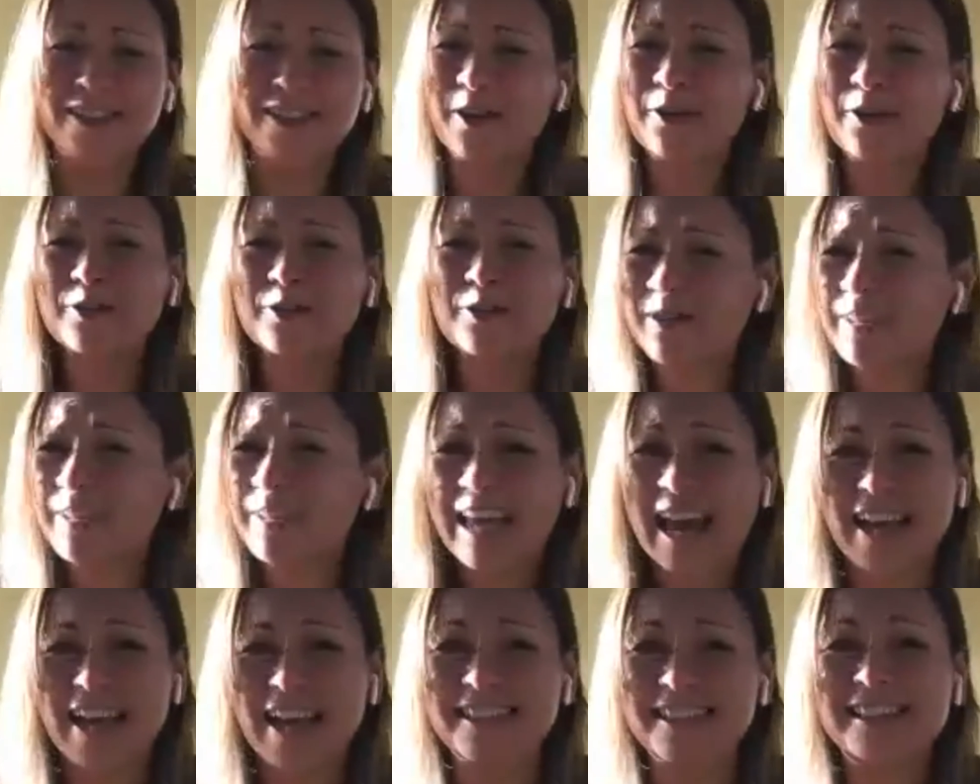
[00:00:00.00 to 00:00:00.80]
So
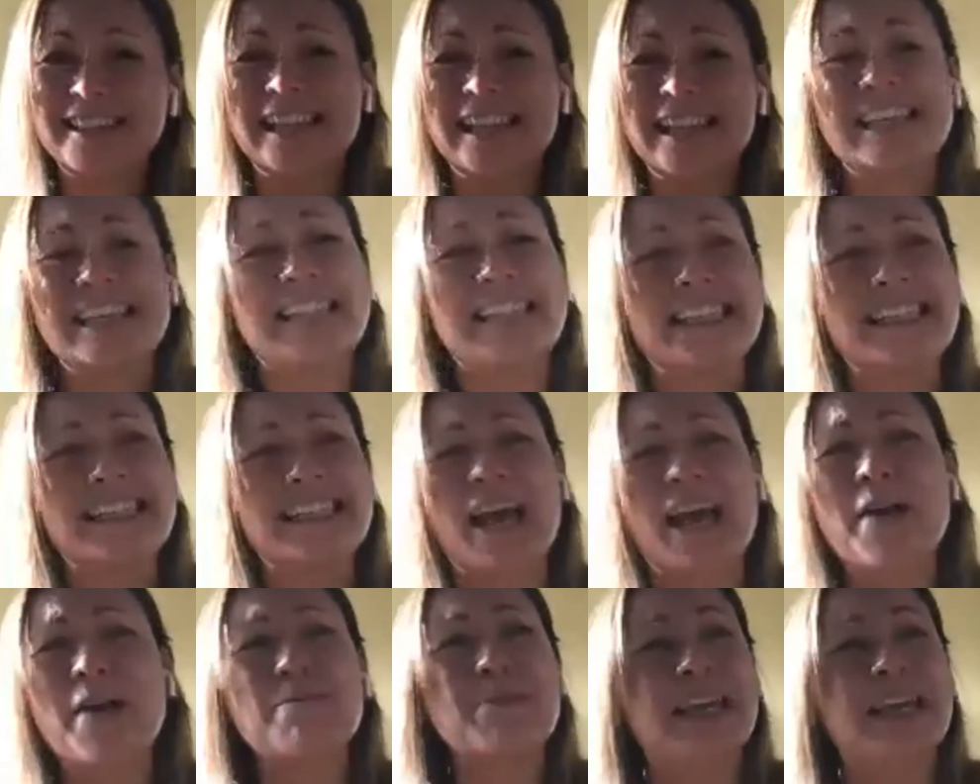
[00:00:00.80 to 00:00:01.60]
yes, this
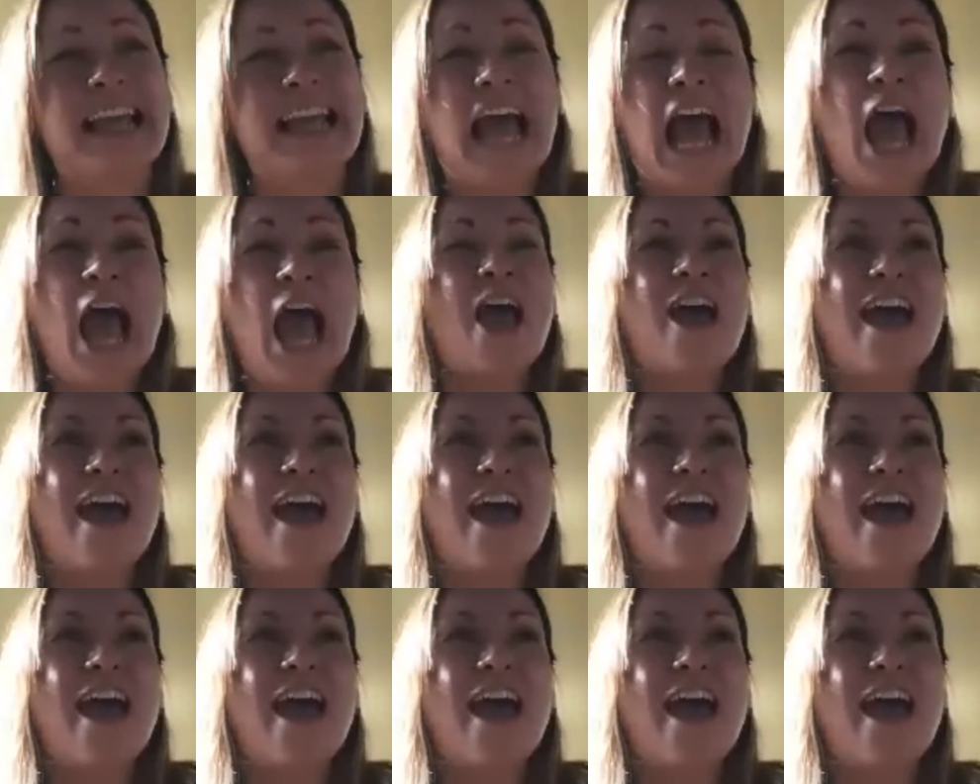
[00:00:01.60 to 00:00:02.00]
is, I mean,